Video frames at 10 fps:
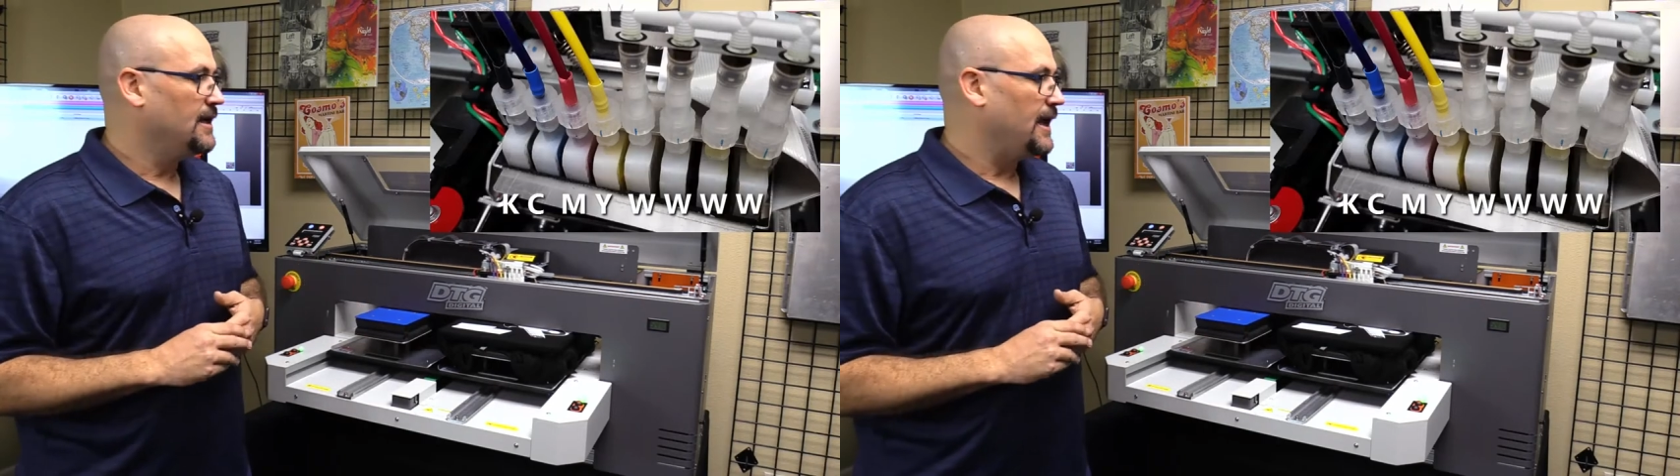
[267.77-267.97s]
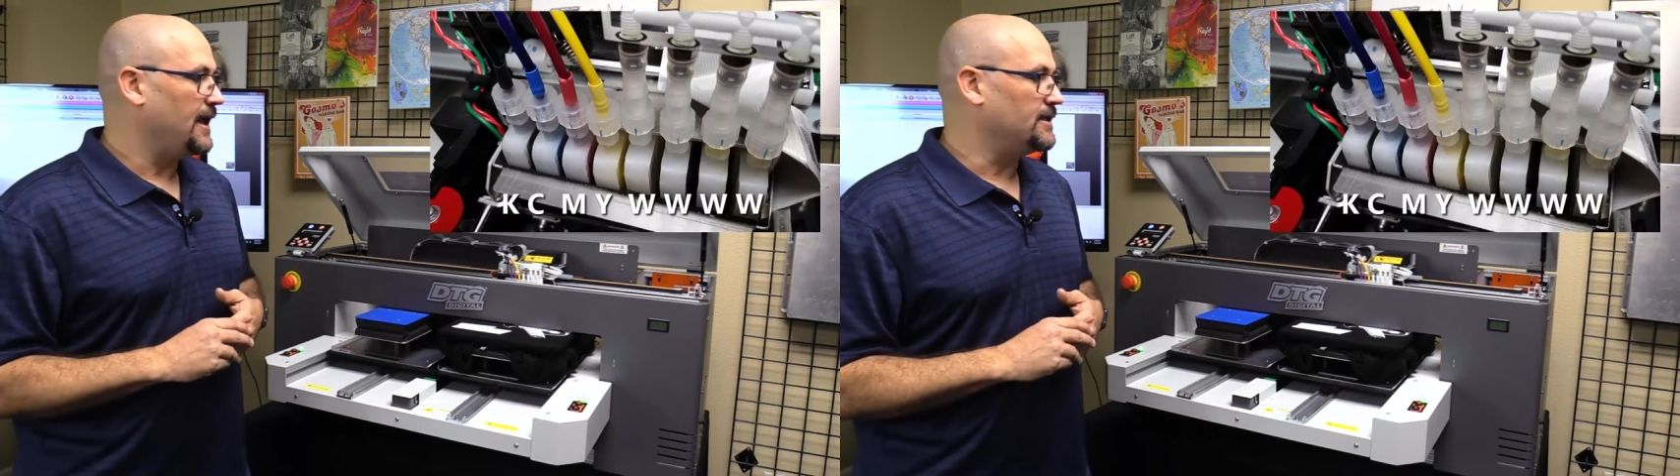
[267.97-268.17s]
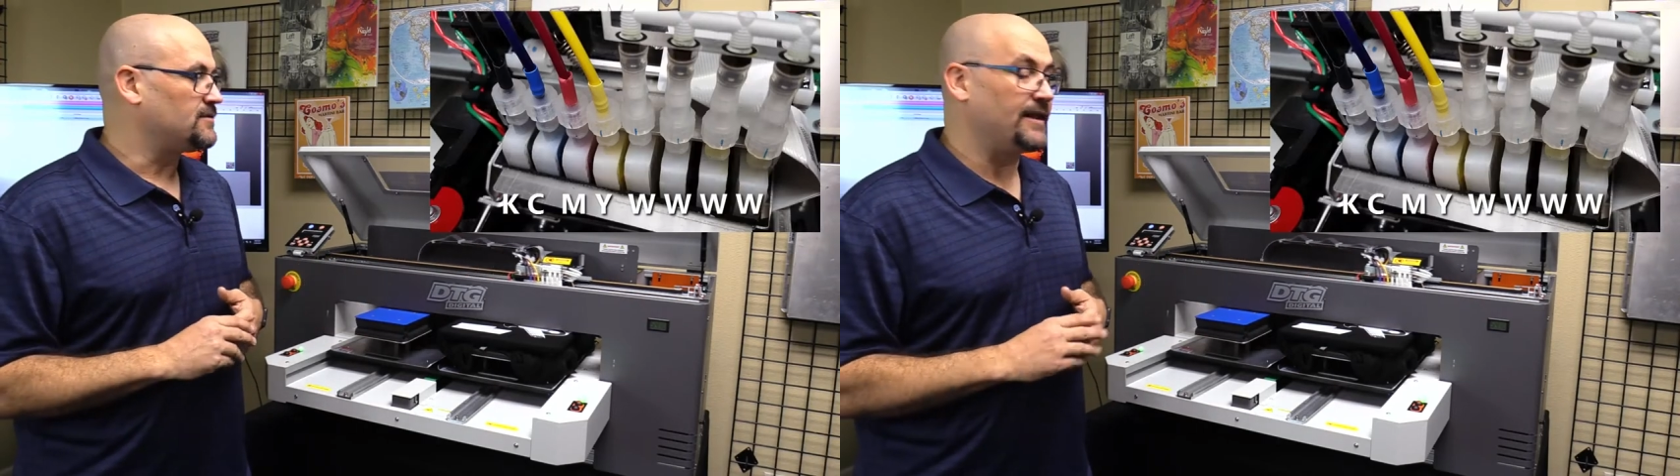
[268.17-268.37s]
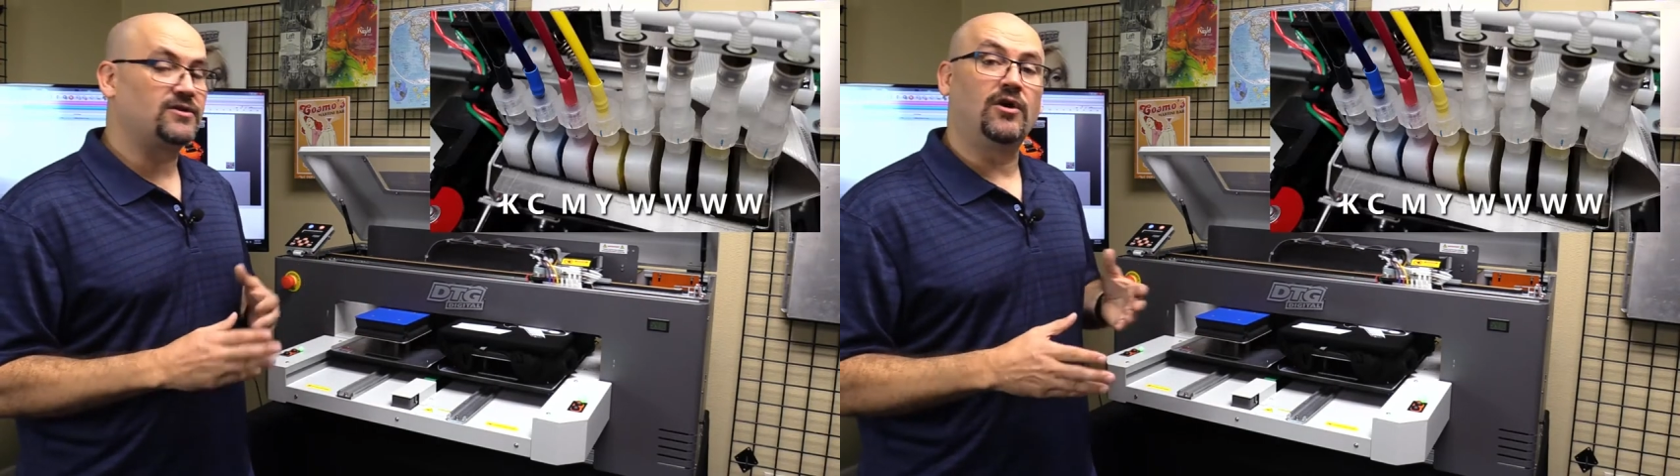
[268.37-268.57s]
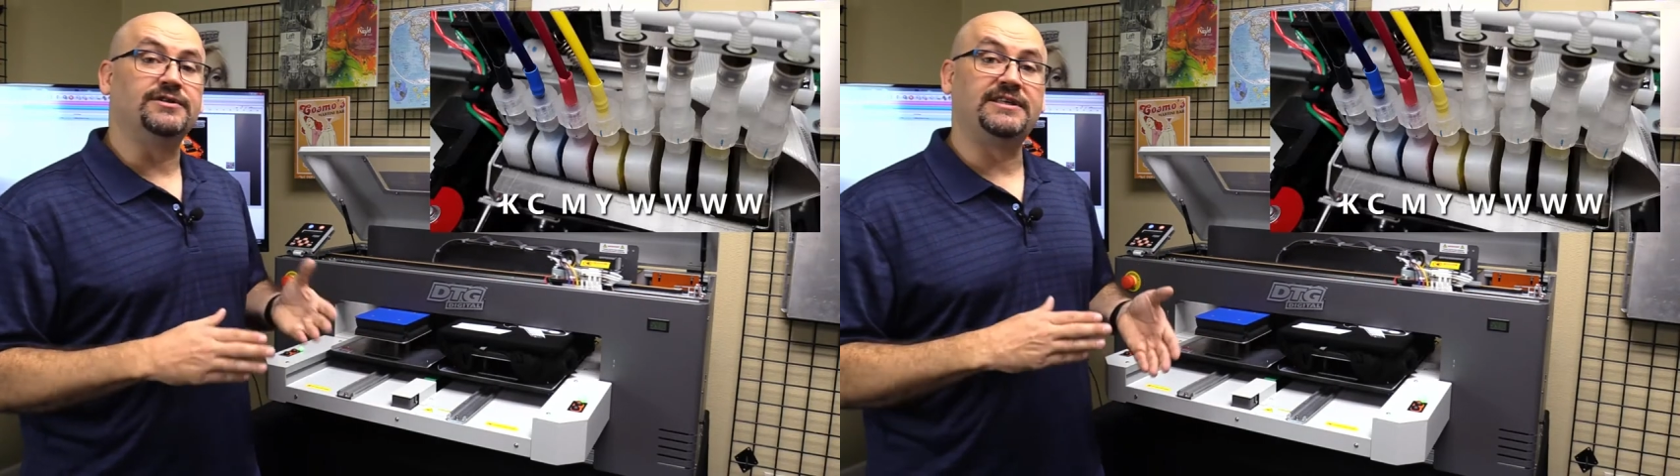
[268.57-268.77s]
And so that's
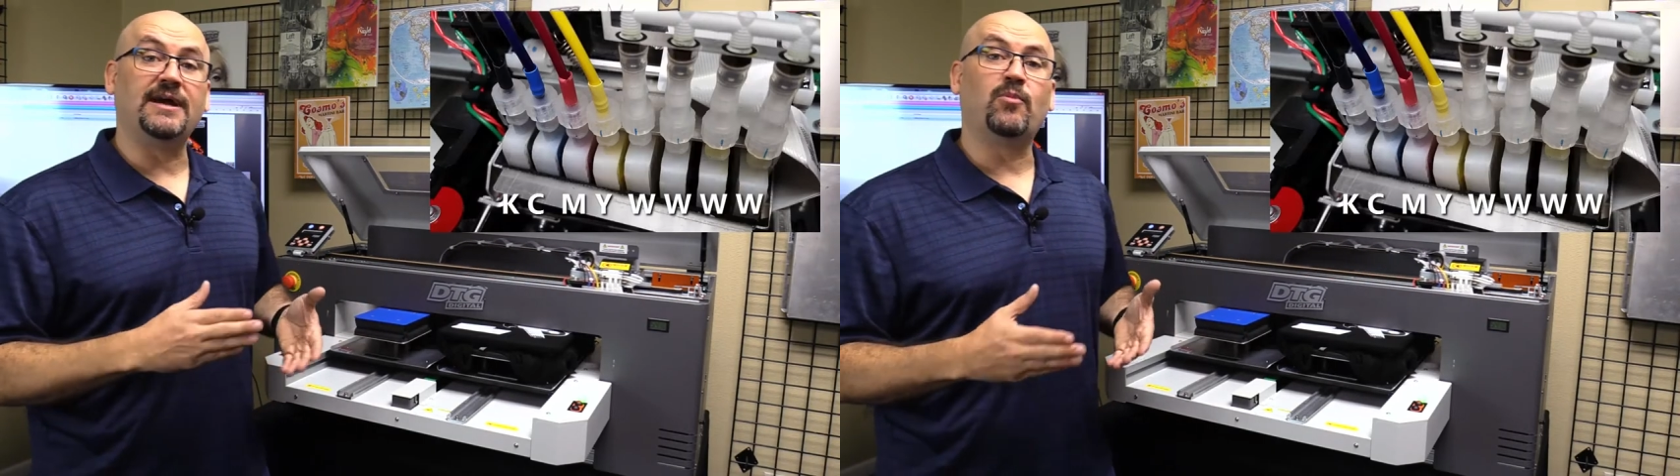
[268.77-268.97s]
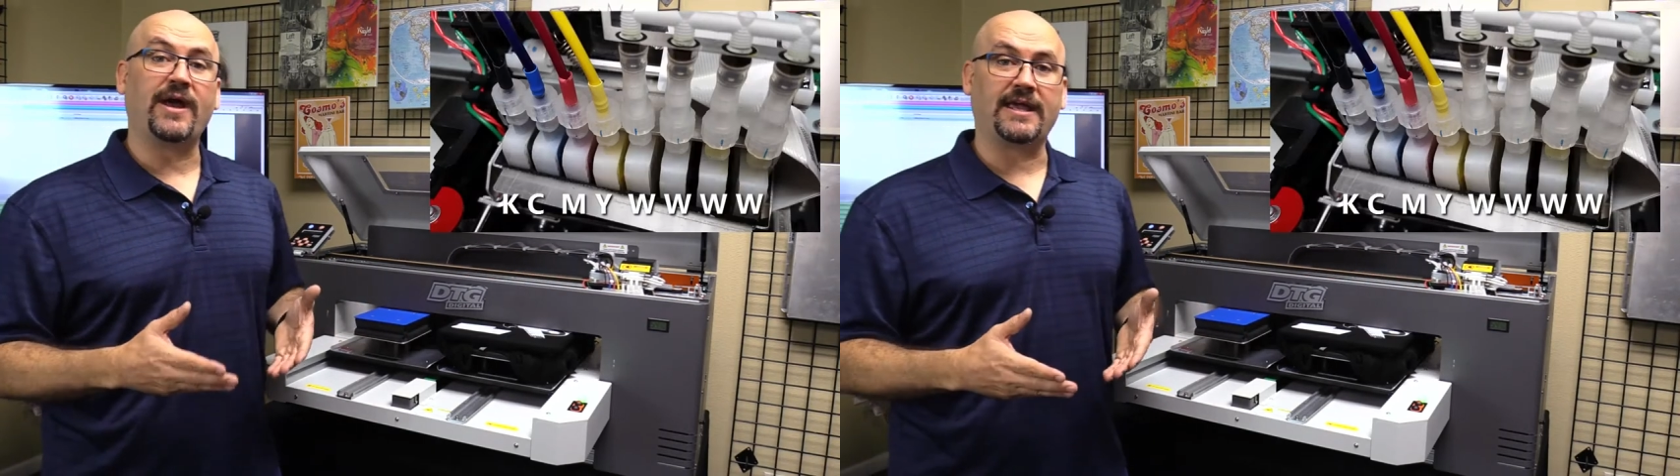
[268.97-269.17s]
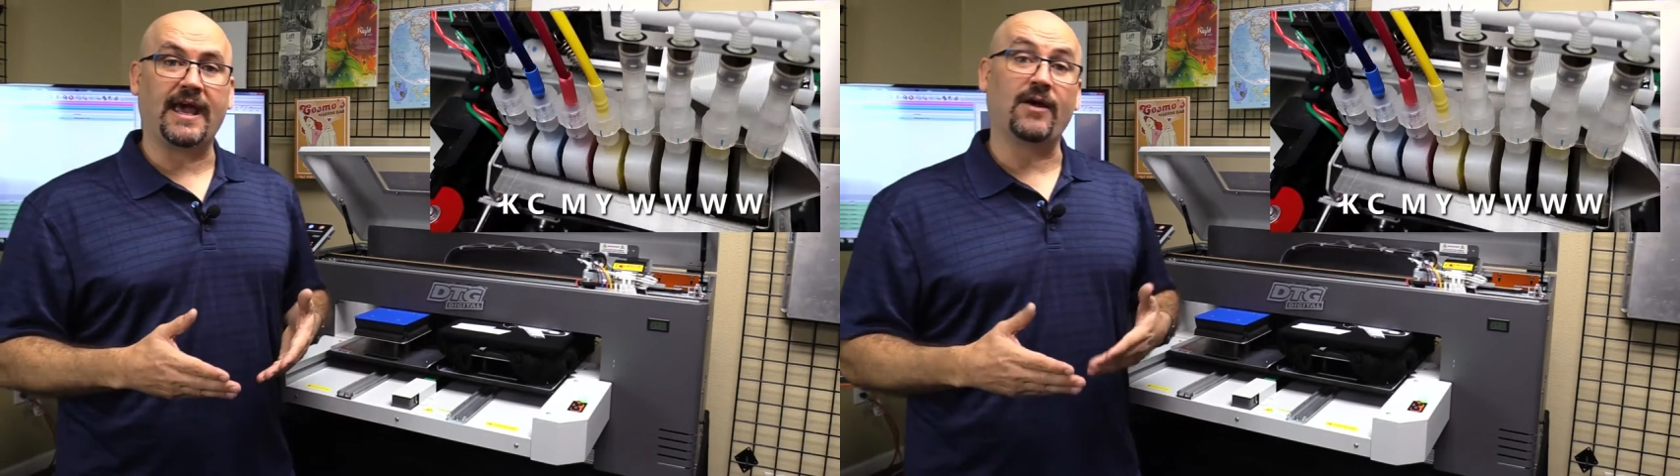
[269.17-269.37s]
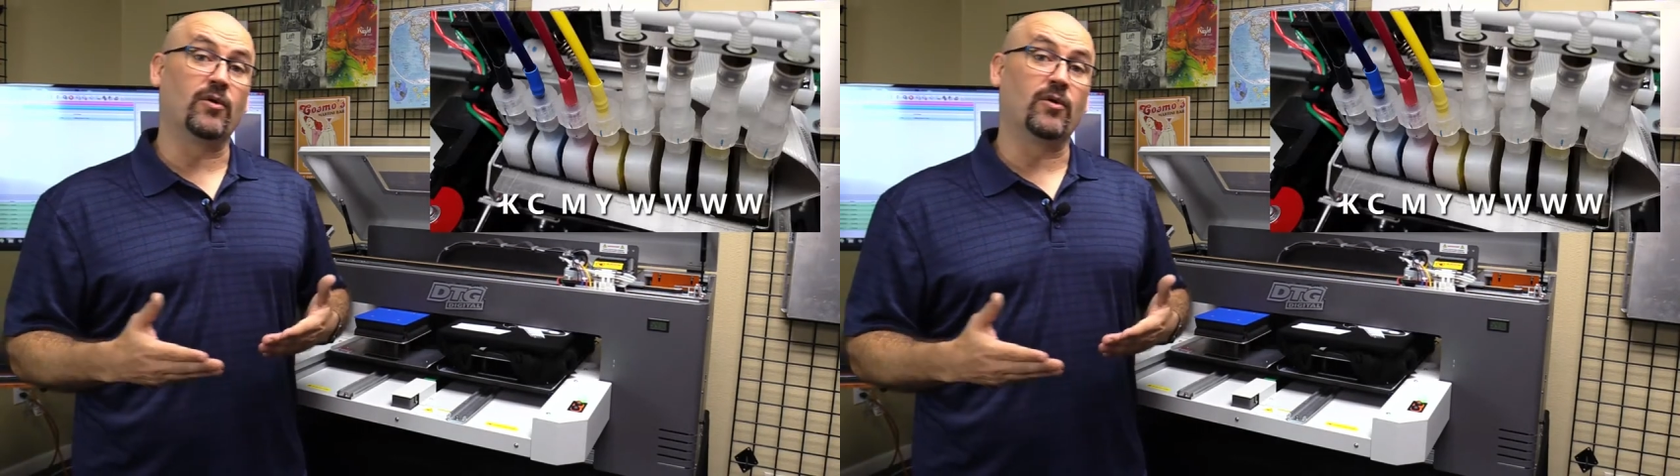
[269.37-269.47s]
called C M Y K,